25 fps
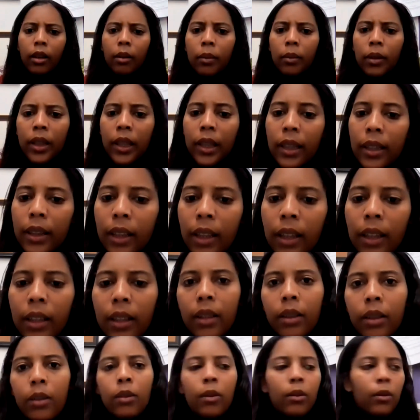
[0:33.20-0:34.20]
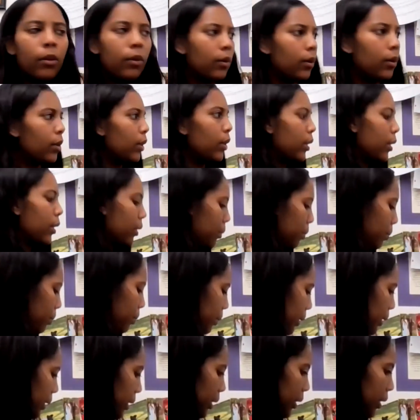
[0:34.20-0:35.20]
Amen. Thank you for the
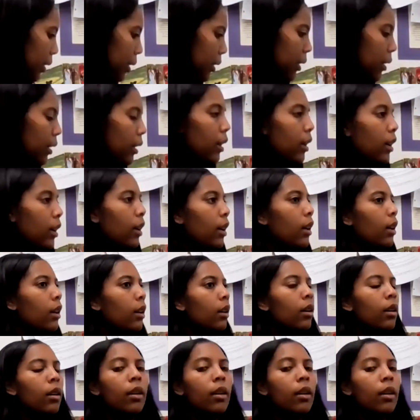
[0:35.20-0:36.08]
prayer. Amen.